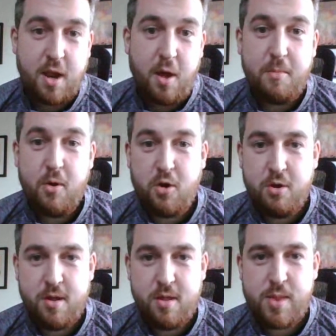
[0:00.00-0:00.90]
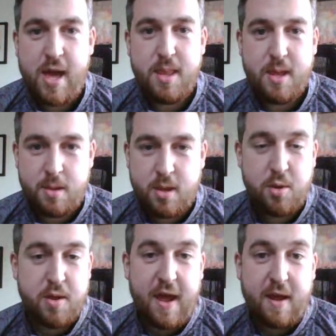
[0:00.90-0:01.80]
a lot more than the
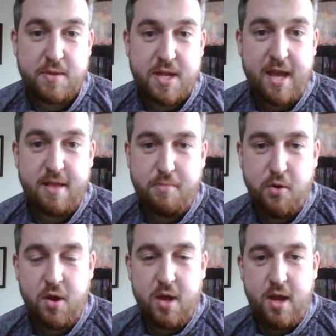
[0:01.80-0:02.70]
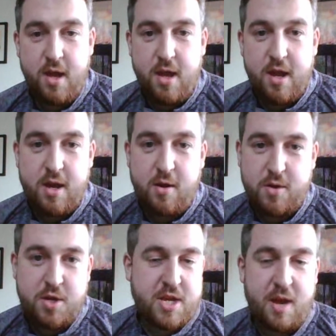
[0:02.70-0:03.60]
other games did. But,
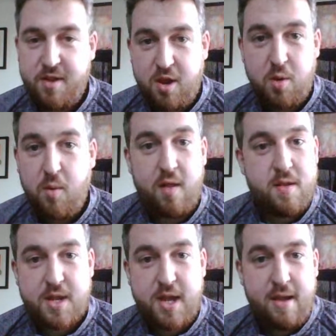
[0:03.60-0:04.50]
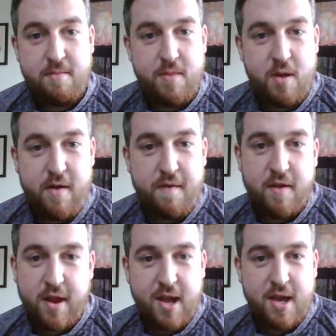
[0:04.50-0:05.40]
as you say with the other ones, the
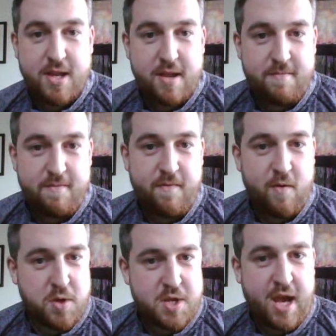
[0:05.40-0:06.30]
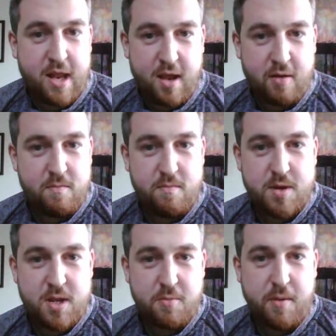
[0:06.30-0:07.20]
referees, the full
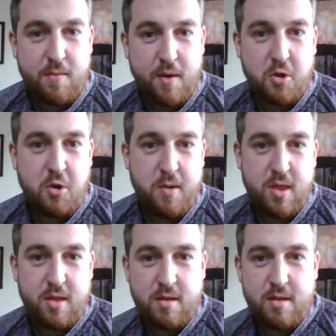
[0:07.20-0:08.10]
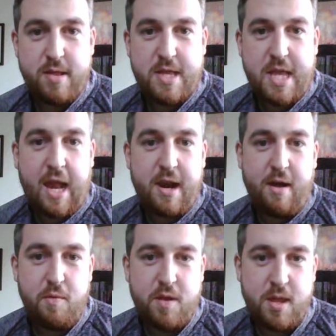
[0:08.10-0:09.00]
stadiums, people are coming, turning
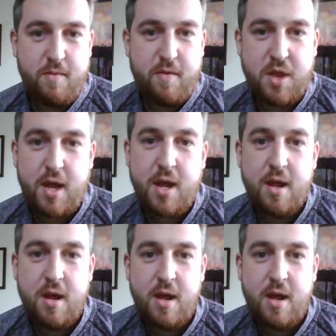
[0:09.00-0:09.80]
out, and if you think